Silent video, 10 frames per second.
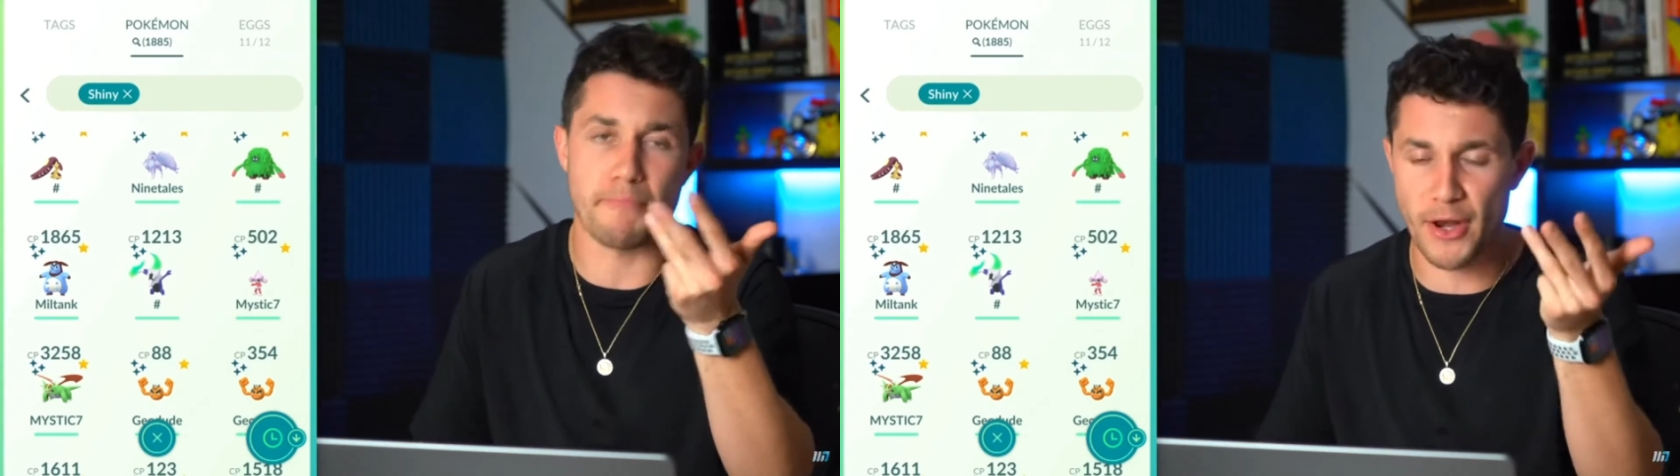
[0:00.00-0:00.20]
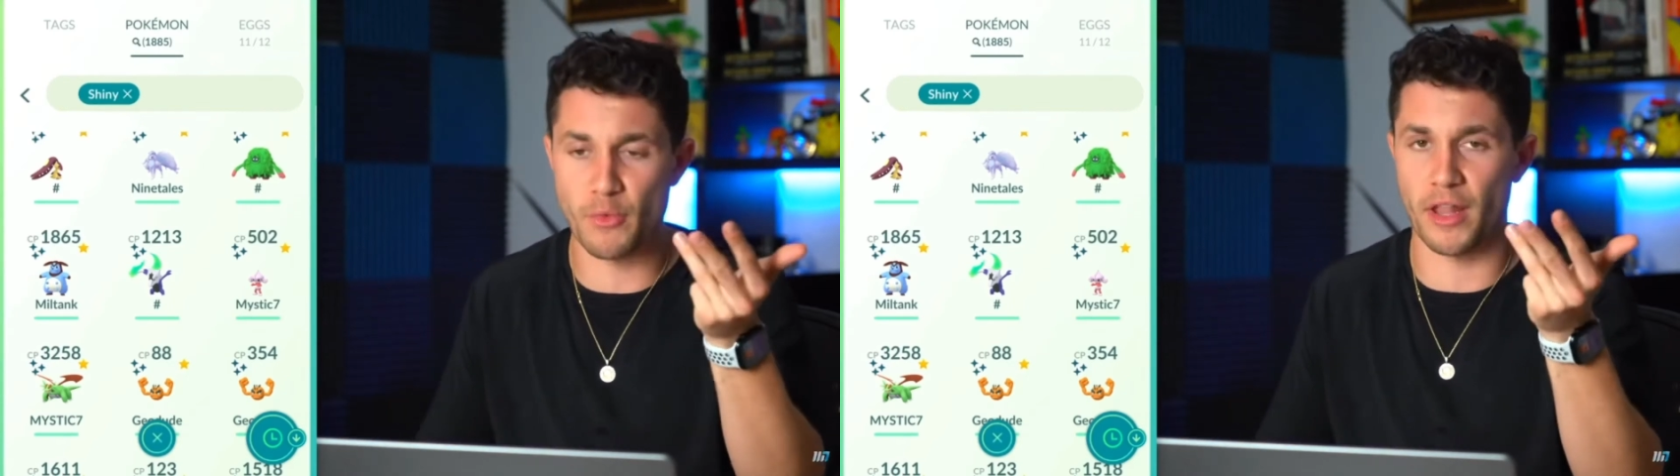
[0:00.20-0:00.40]

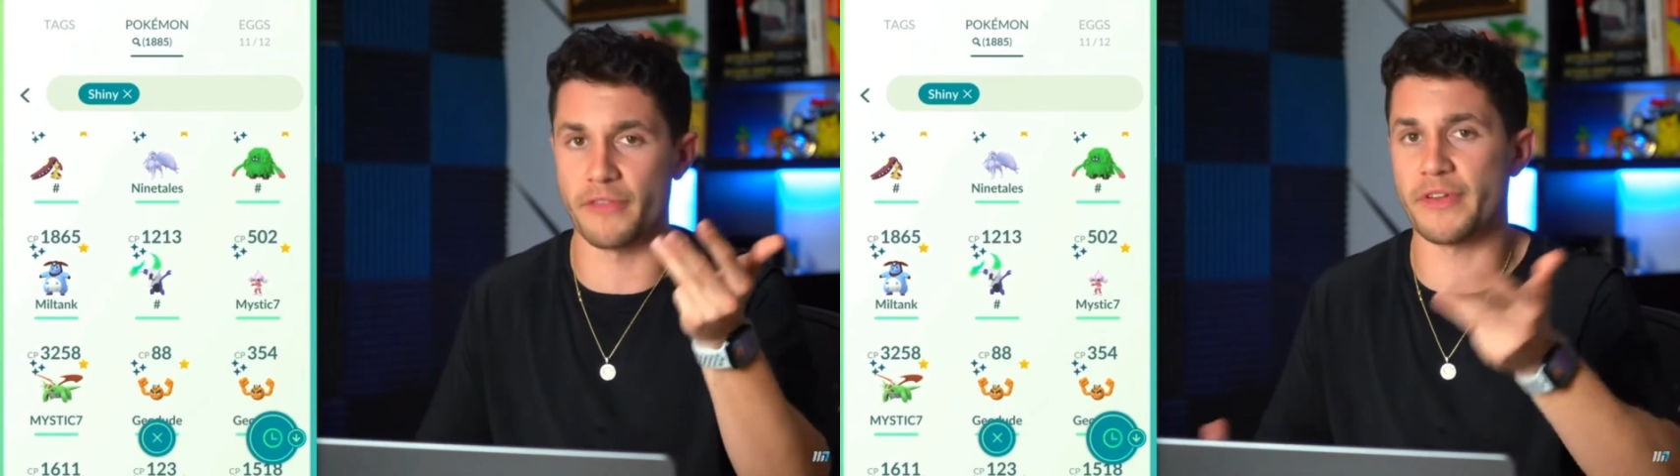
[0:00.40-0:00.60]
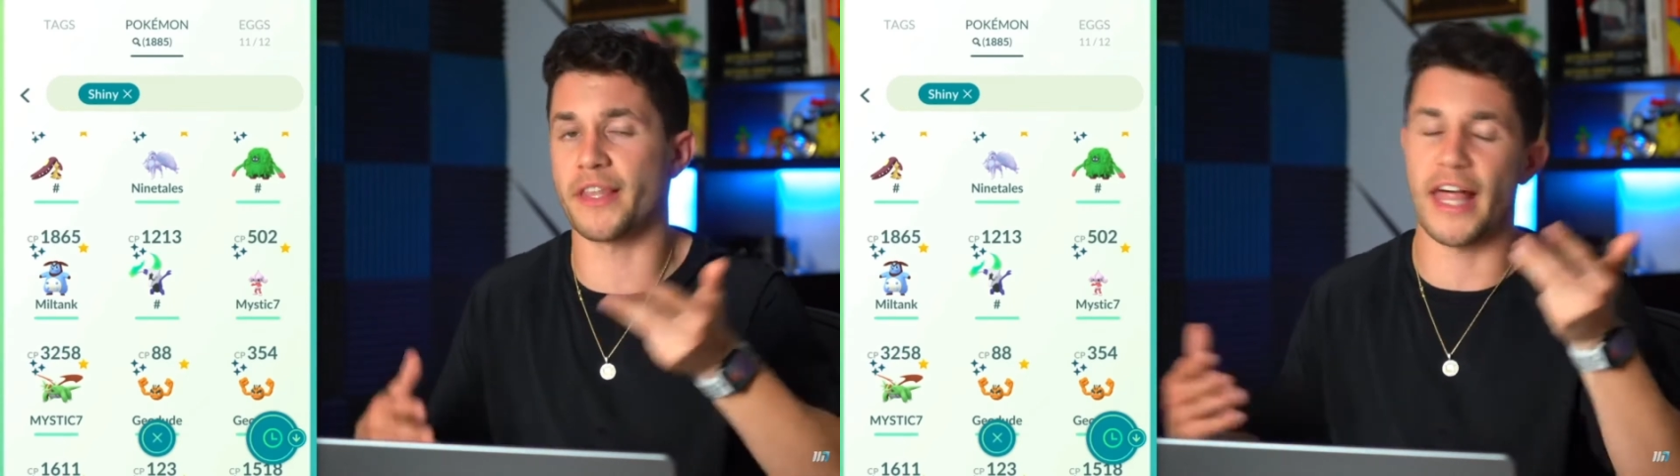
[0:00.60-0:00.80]
meta
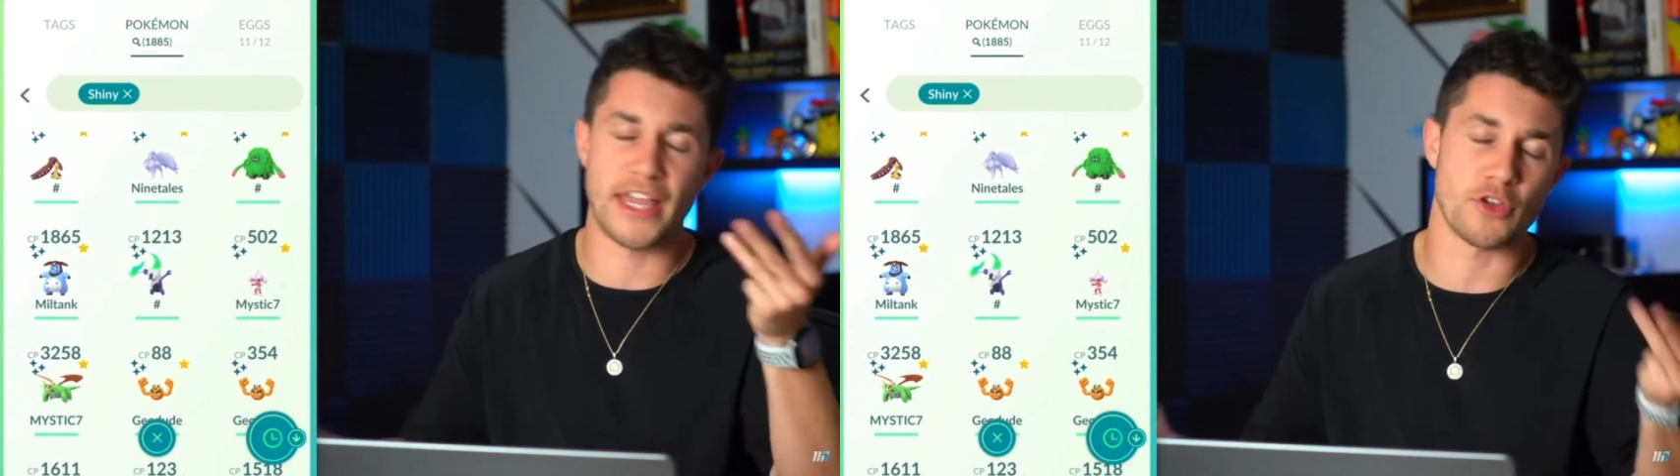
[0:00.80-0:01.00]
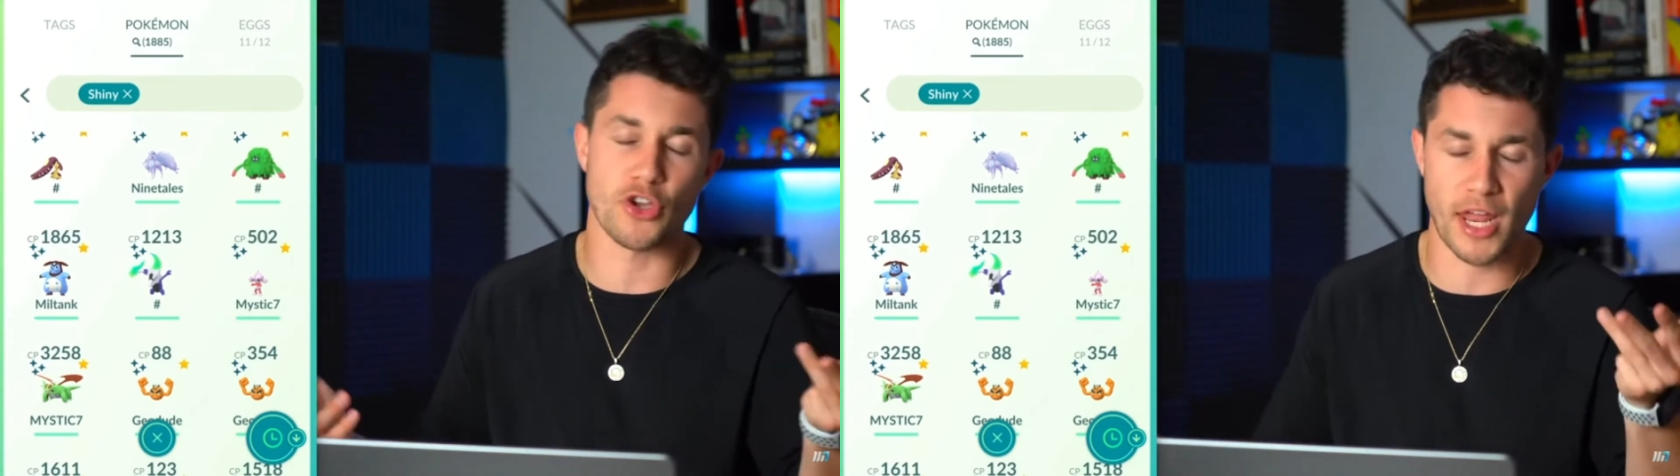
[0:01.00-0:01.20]
relevant like
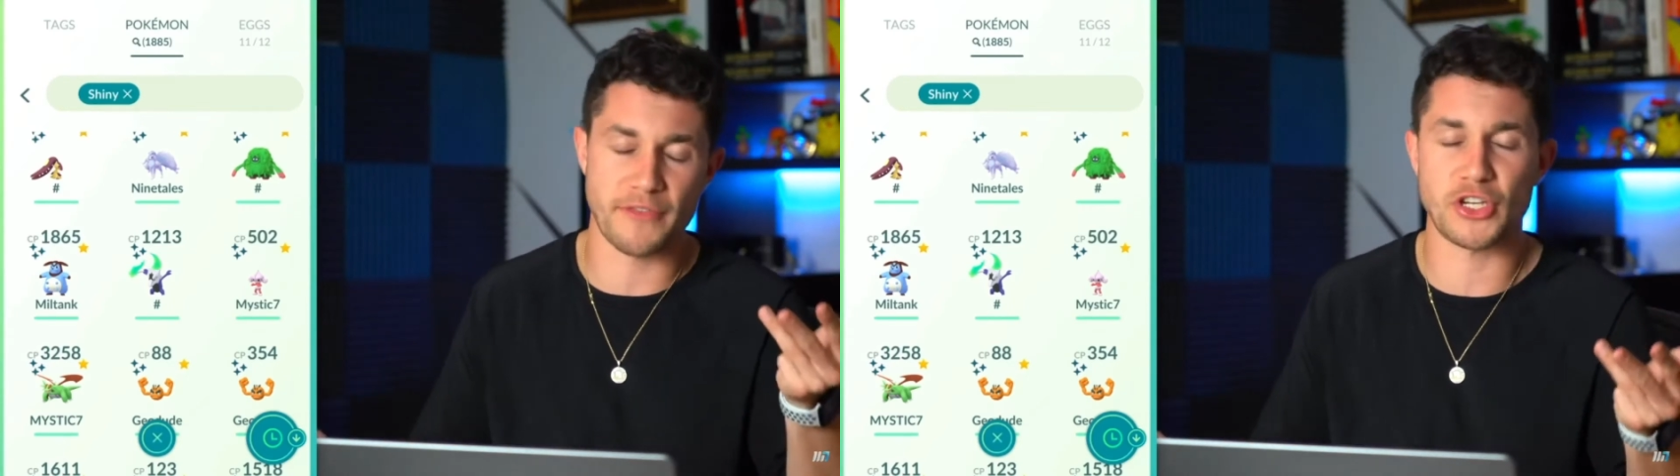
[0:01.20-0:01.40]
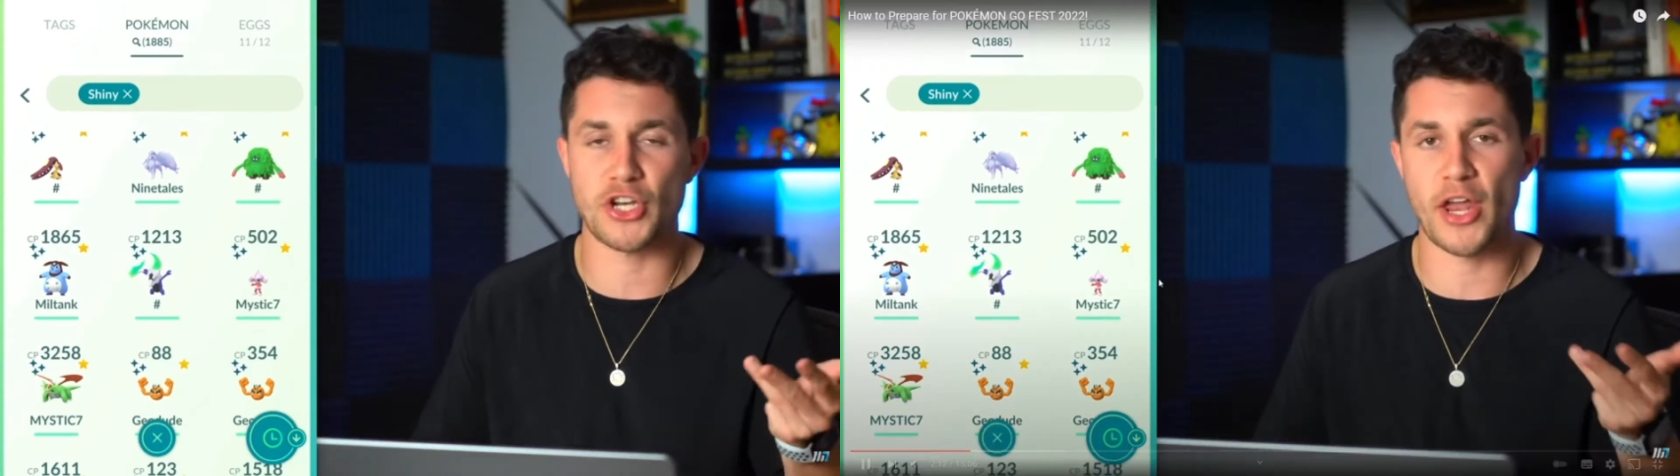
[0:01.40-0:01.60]
good
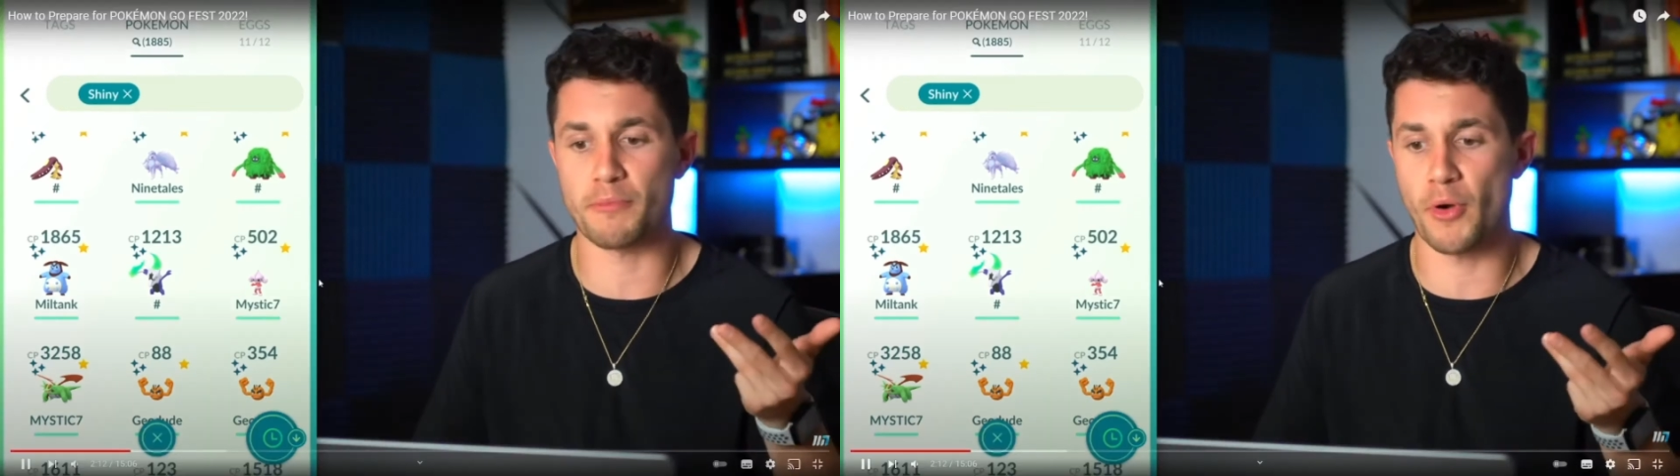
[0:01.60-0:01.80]
IV Shadow